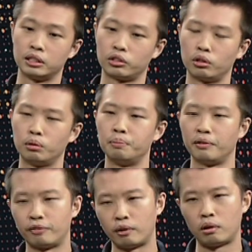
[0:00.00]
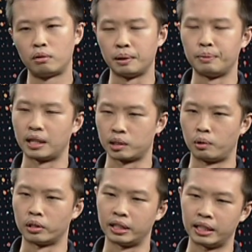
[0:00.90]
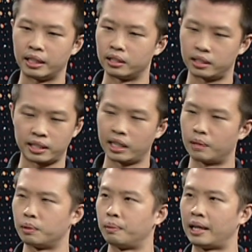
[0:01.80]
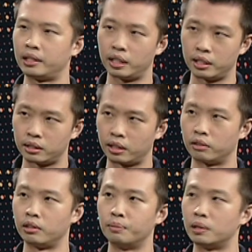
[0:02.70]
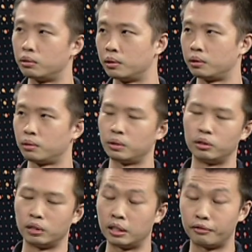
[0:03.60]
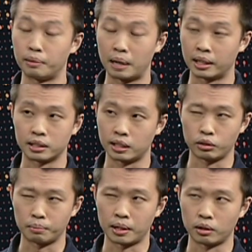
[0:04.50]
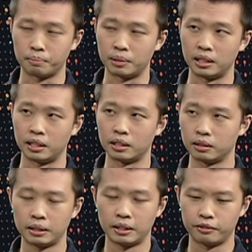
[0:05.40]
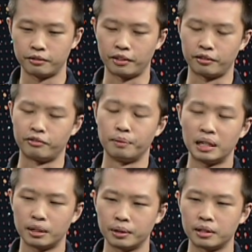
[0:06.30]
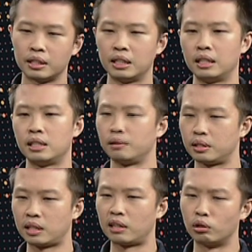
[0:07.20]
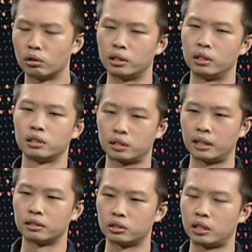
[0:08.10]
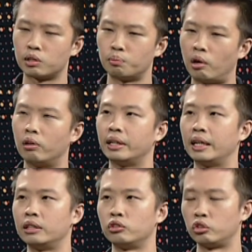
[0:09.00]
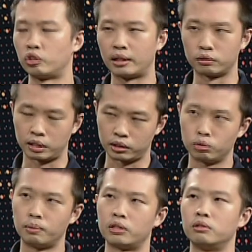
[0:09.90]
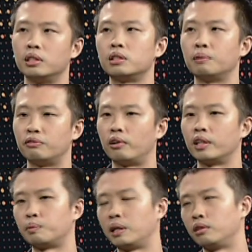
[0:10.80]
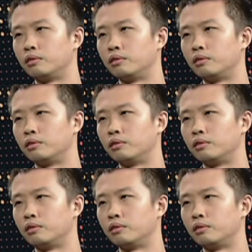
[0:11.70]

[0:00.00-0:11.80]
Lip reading: So before maybe exporting and setting up supply chains and agreements with, you know, in different markets that you might not be very, very familiar with, start local, start small, and then try not to take too much risk before expanding